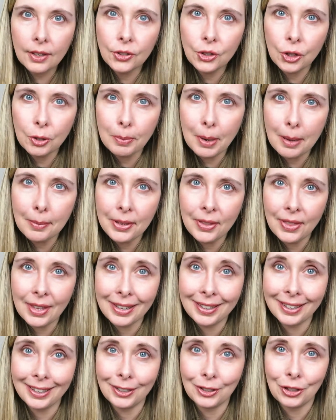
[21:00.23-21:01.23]
So you're probably
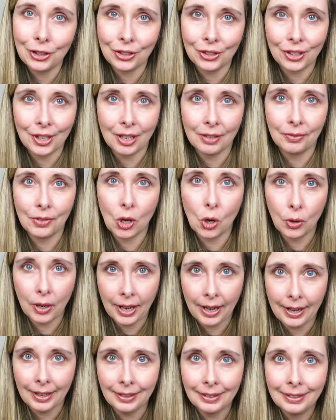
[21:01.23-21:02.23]
thinking to yourself,
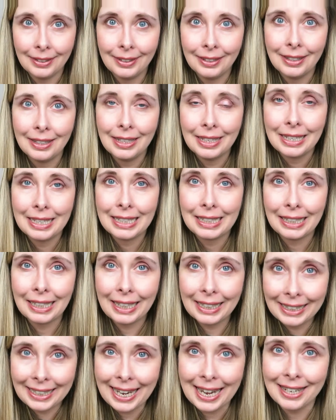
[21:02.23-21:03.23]
okay,
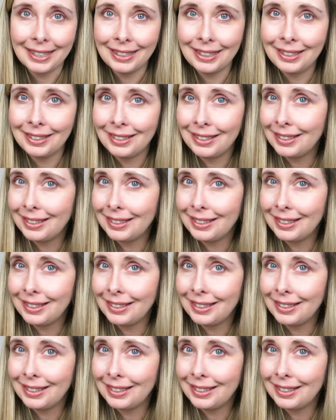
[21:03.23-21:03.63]
again,